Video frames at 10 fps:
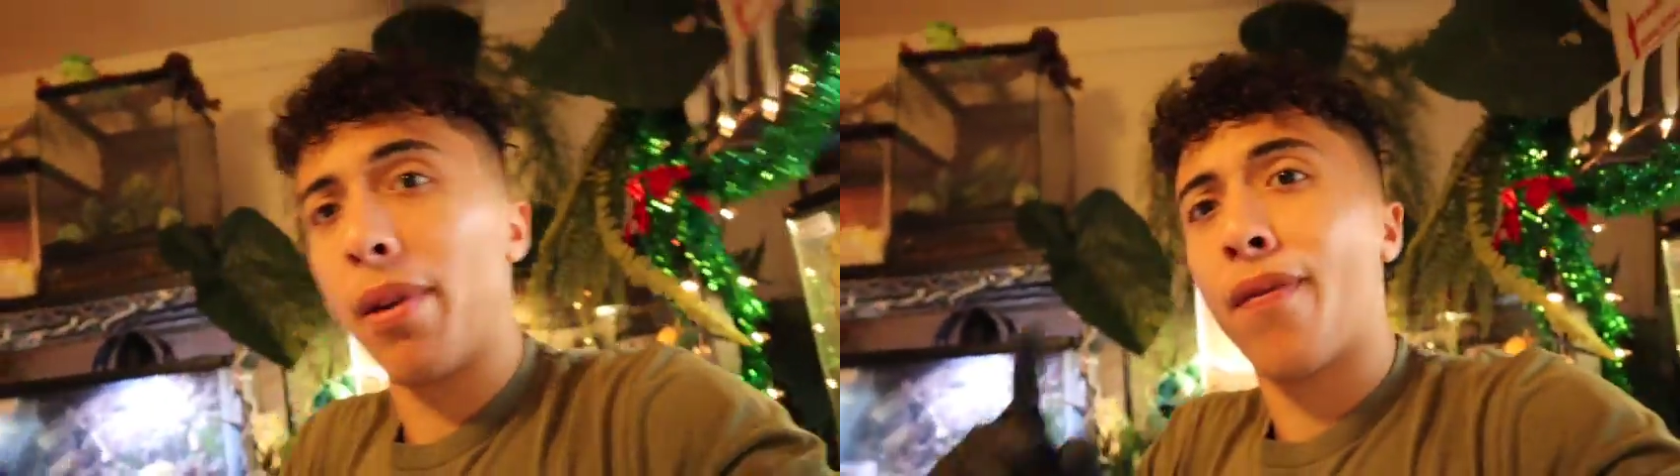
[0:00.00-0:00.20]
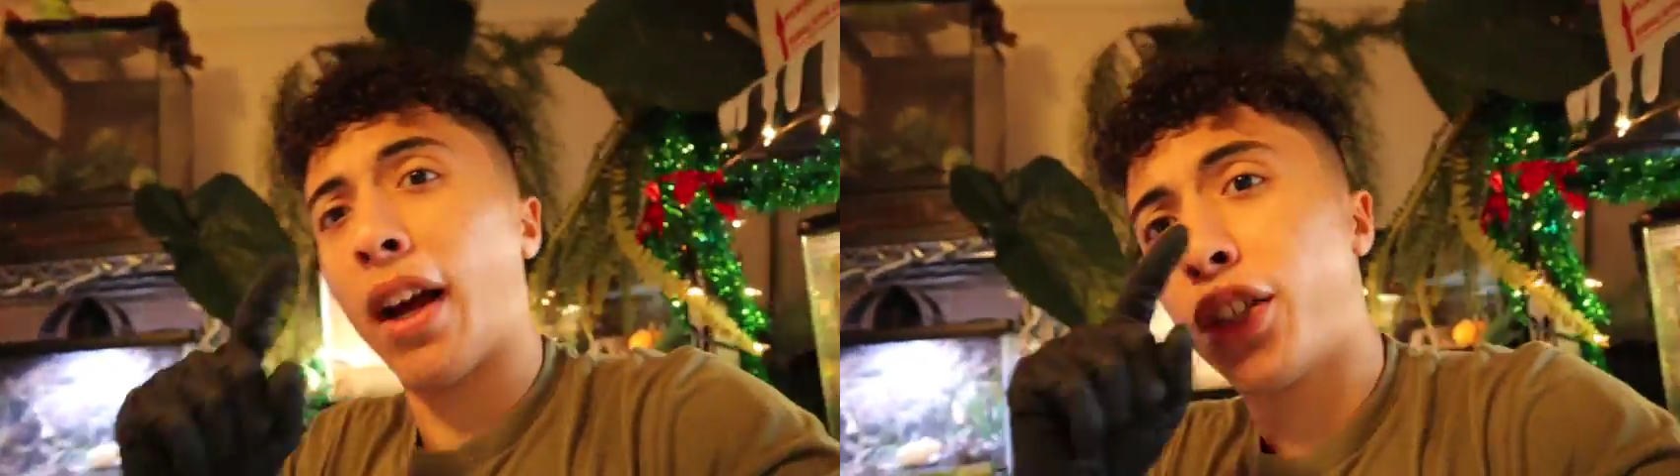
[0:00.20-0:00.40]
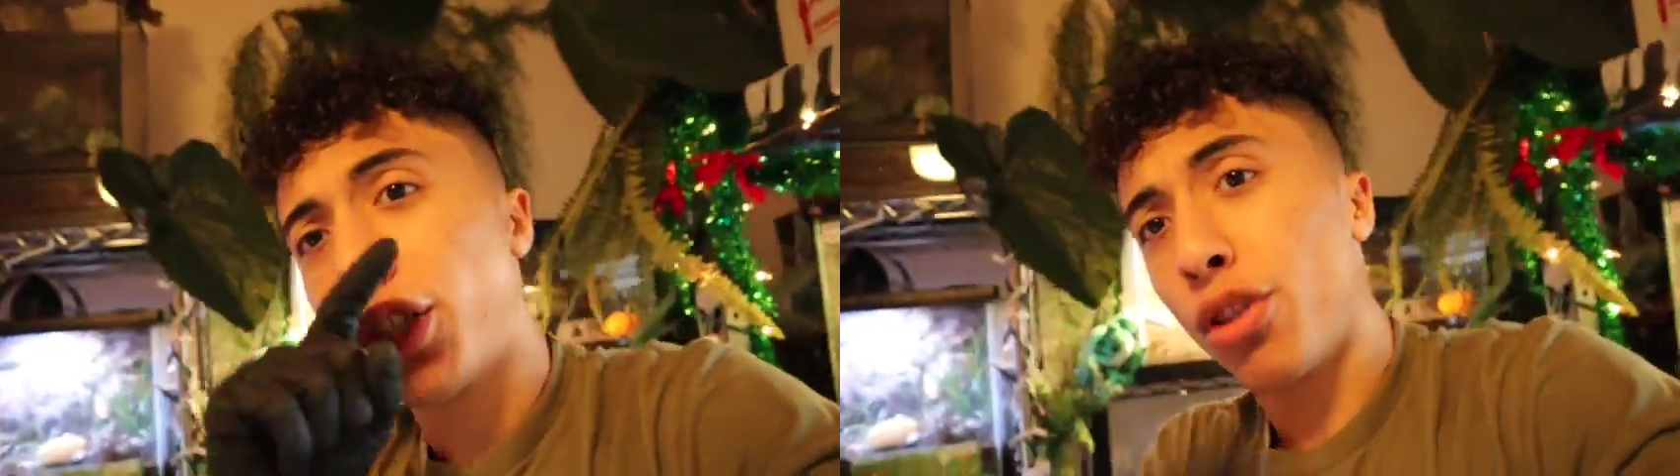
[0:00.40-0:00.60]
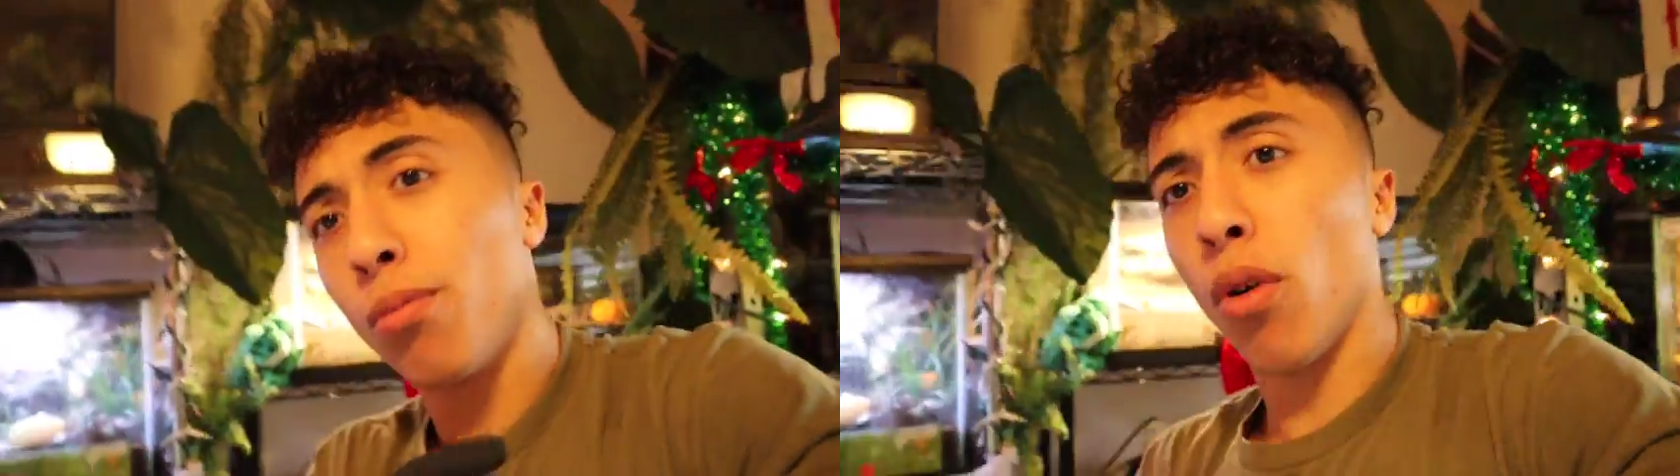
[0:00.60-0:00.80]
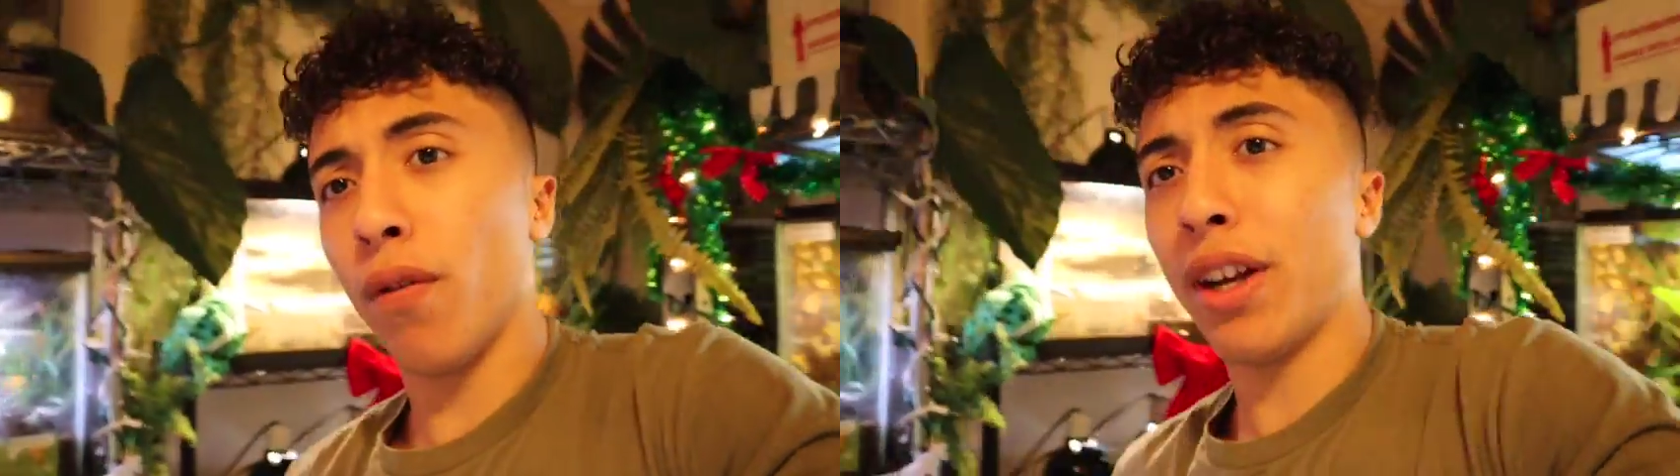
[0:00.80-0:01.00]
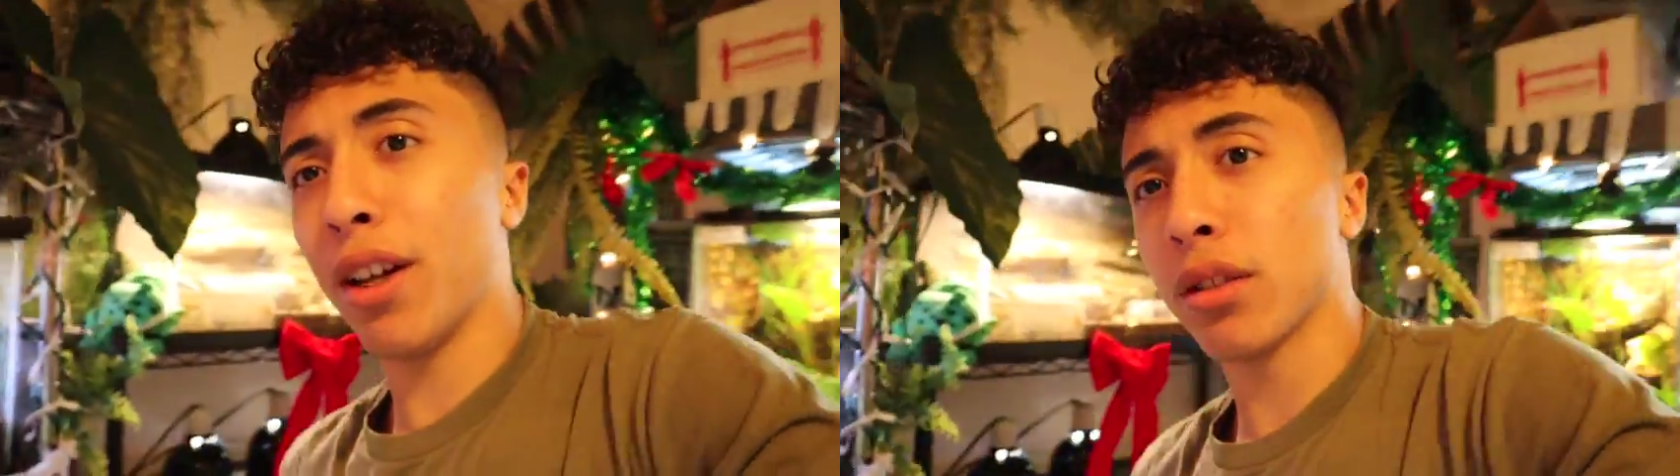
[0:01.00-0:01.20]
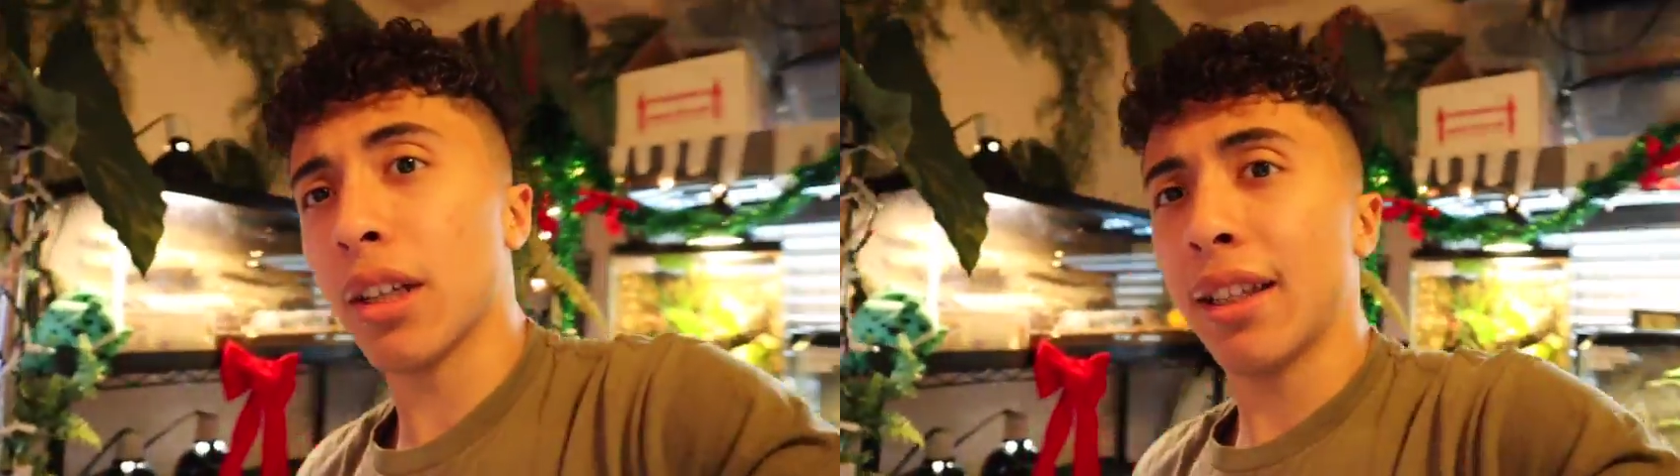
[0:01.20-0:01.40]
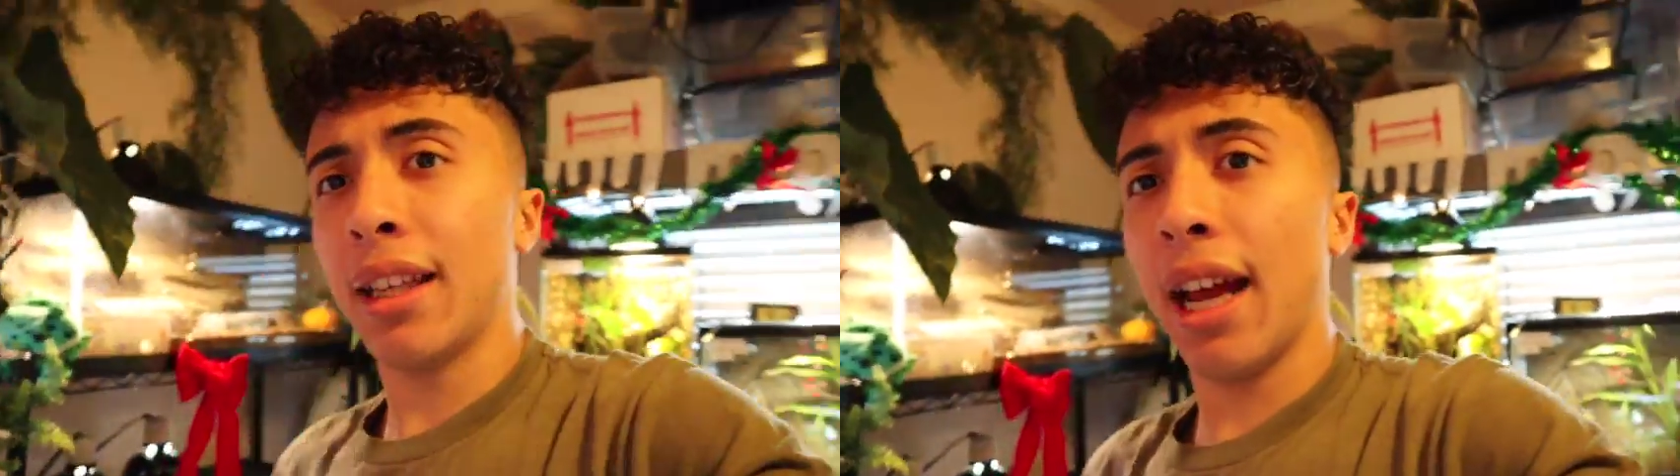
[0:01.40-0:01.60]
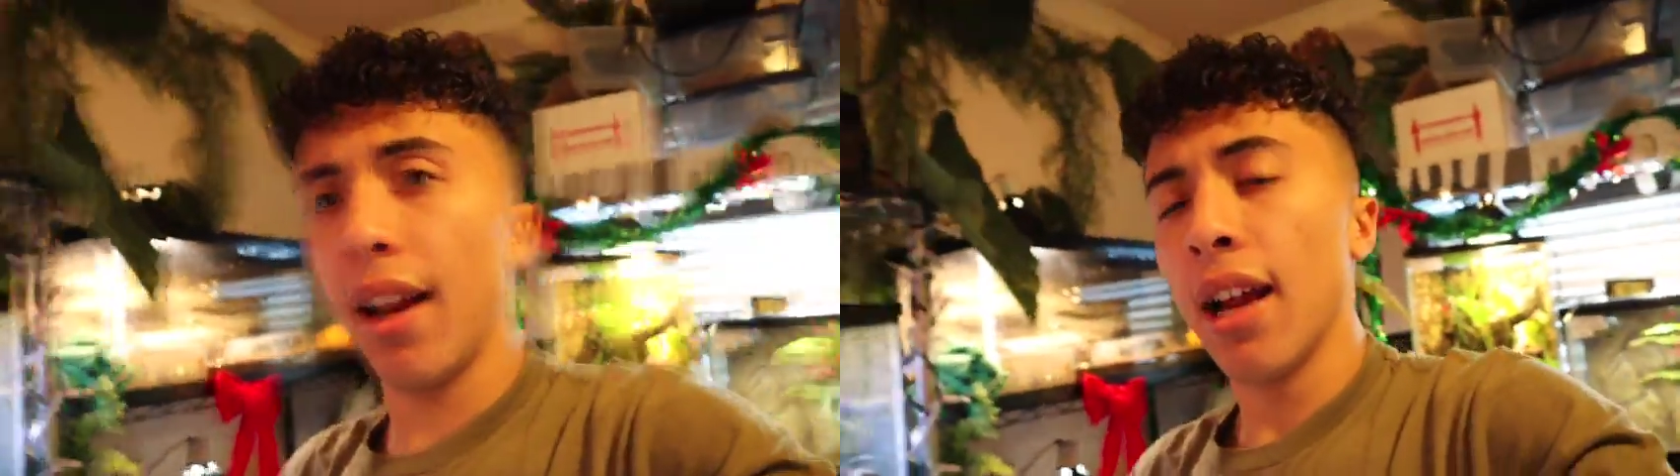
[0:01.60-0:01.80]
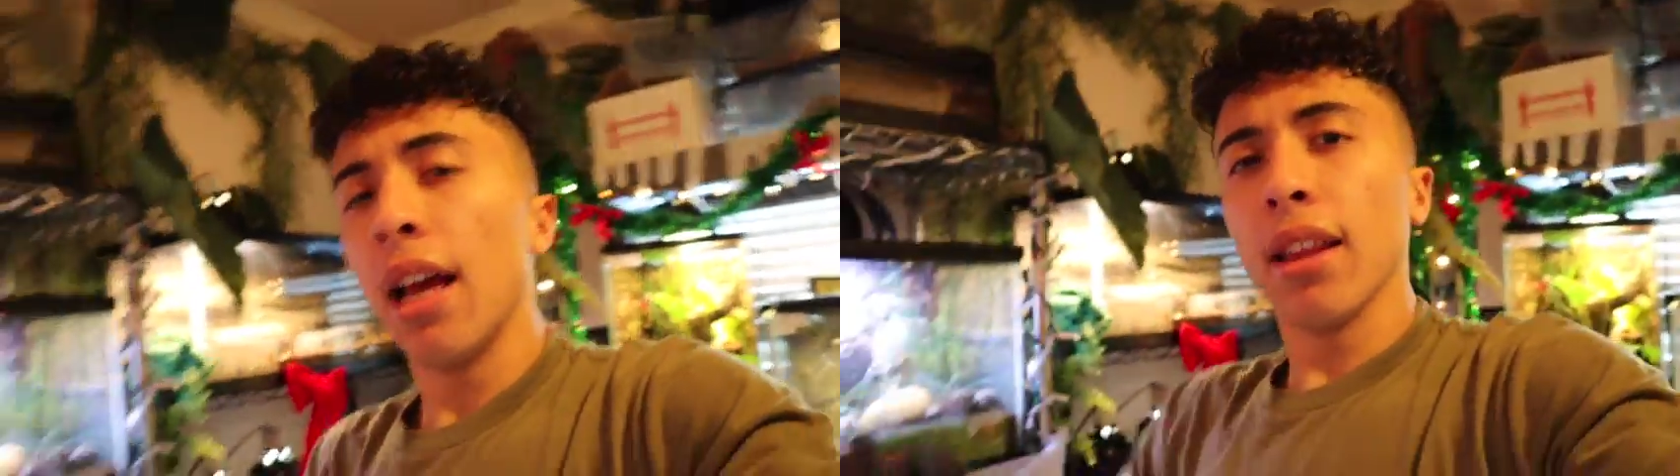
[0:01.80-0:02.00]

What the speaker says: If I should do more videos like that,